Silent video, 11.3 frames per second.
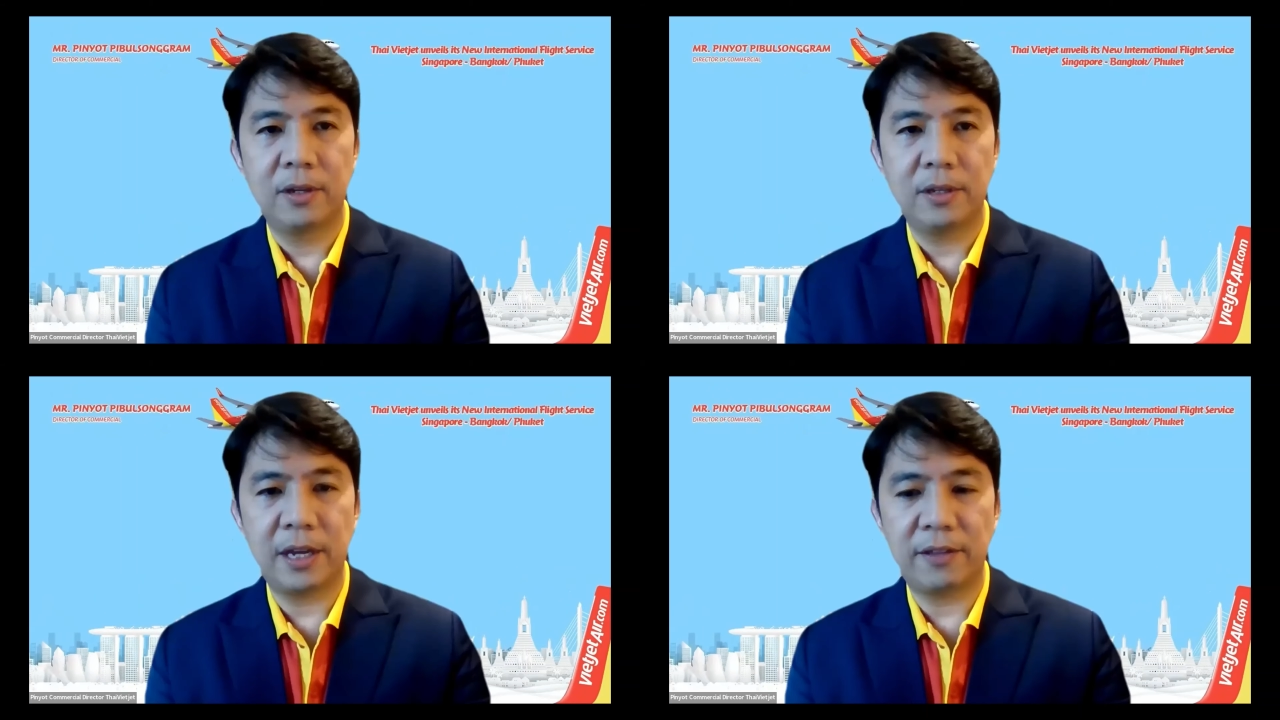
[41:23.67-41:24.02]

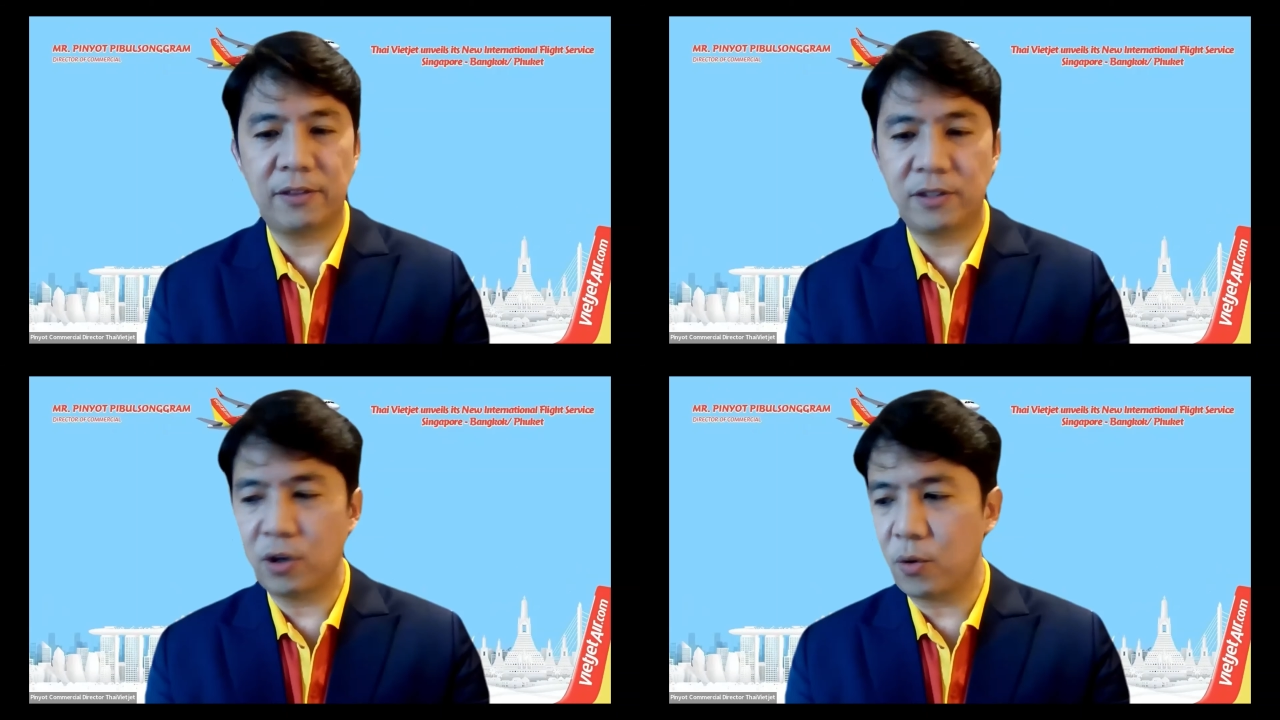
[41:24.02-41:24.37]
Yeah.
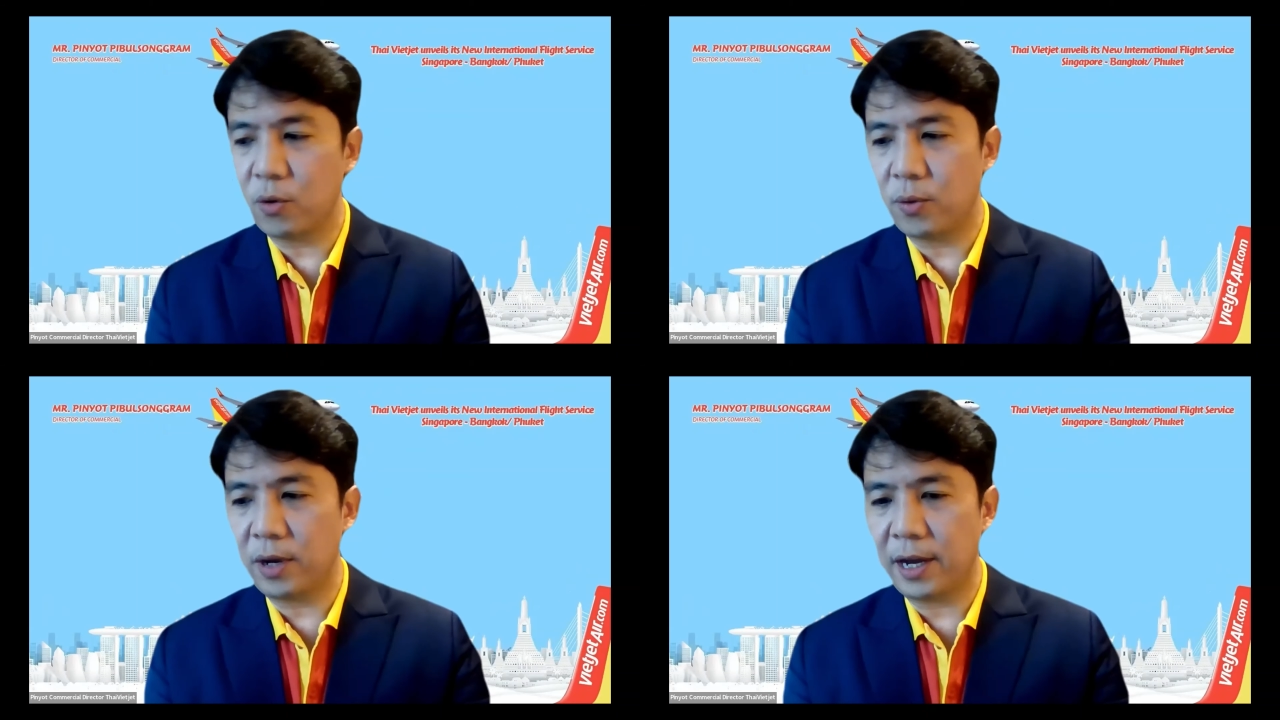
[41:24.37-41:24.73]

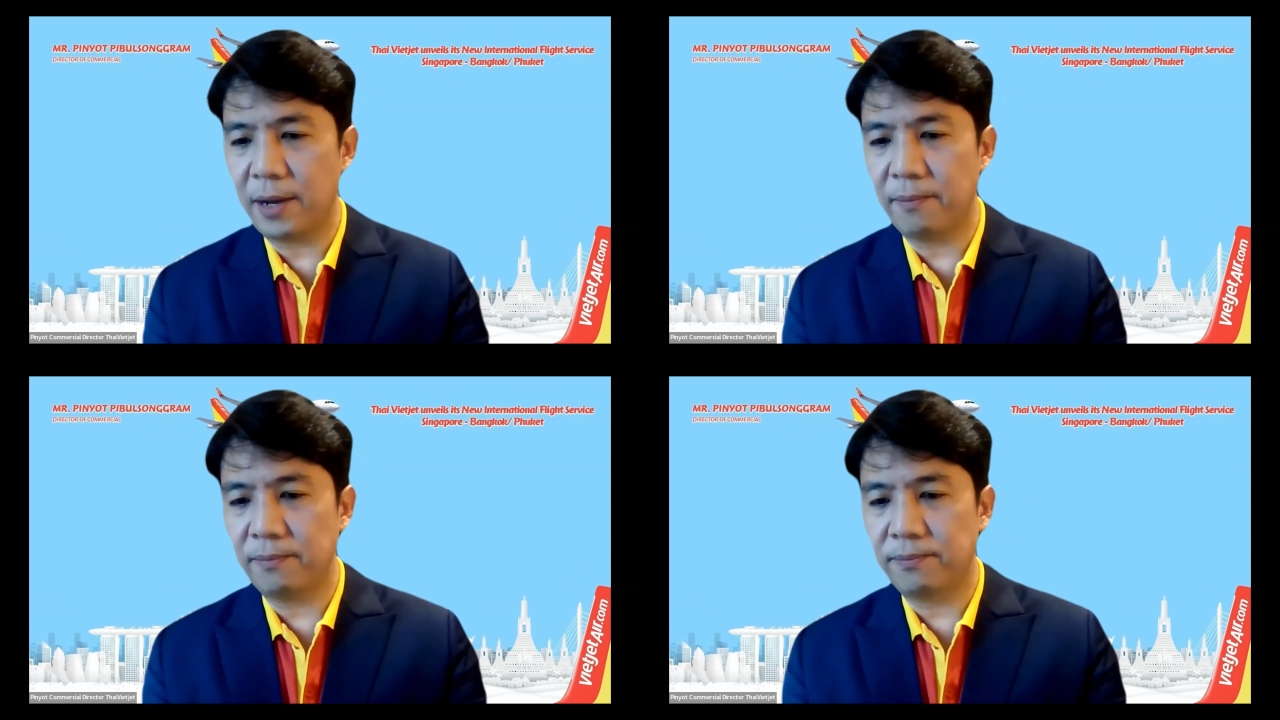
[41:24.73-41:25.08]
So
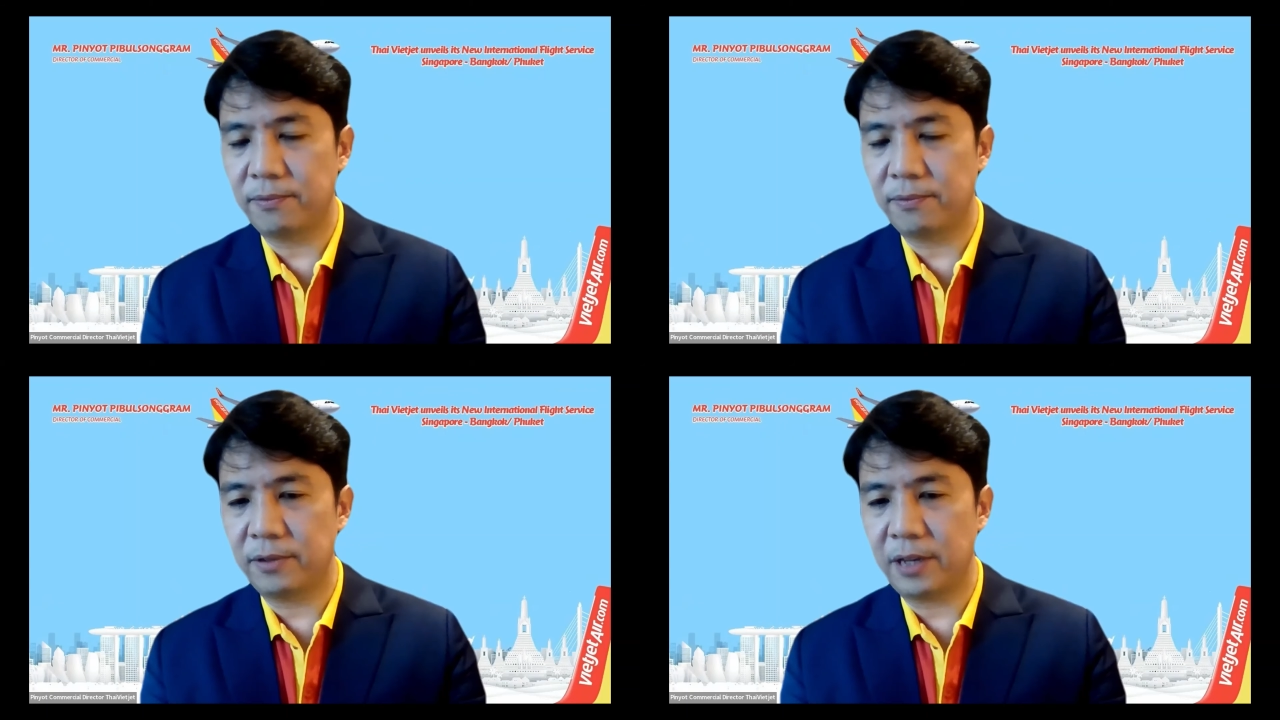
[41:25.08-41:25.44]

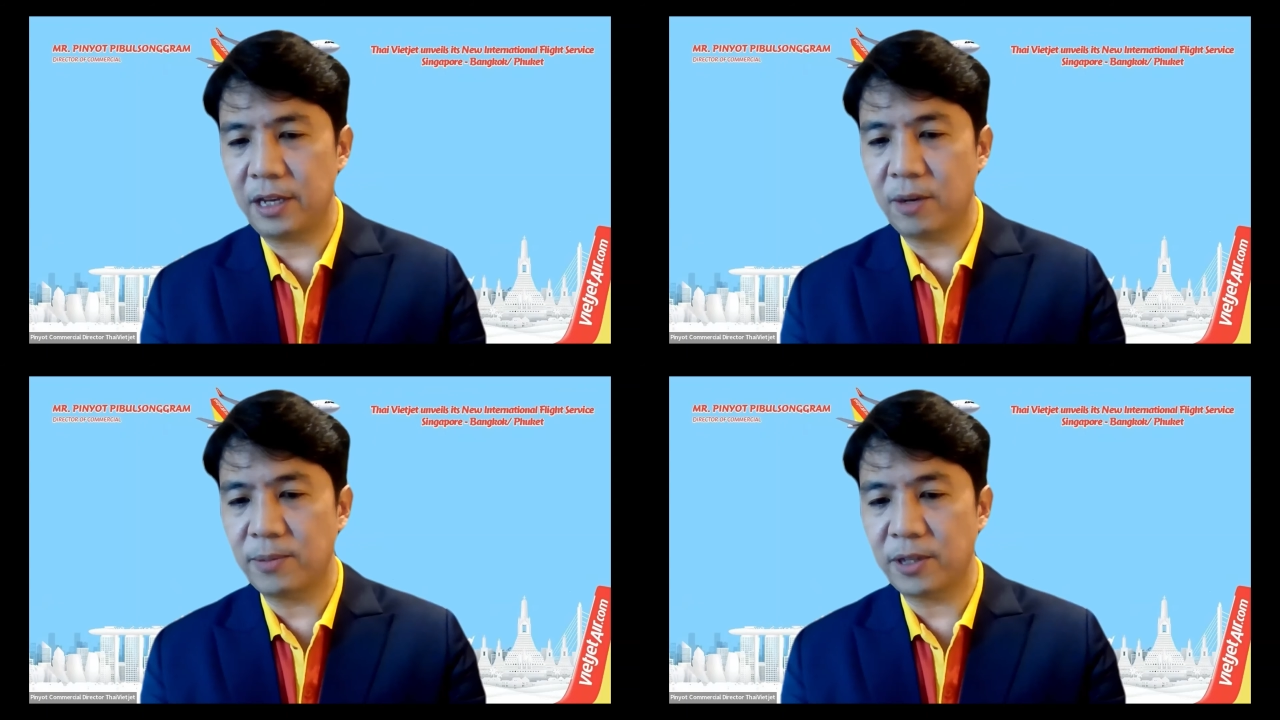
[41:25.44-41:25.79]

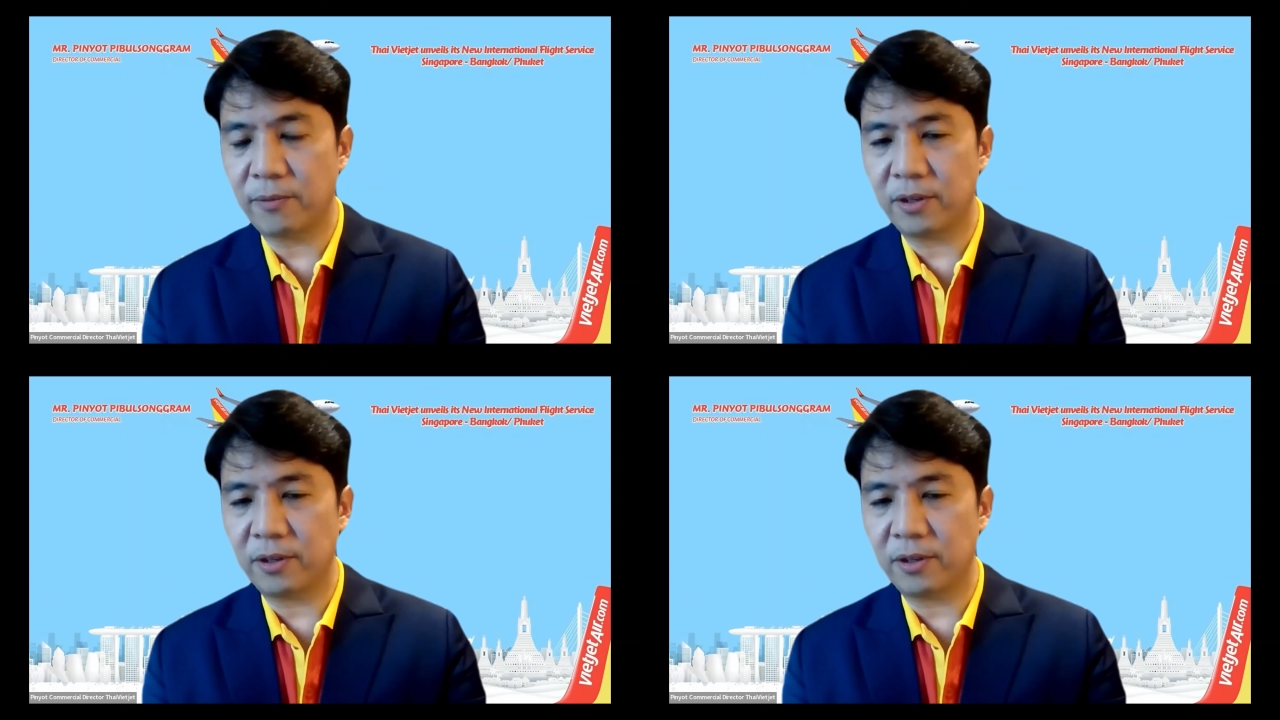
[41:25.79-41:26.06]
in terms of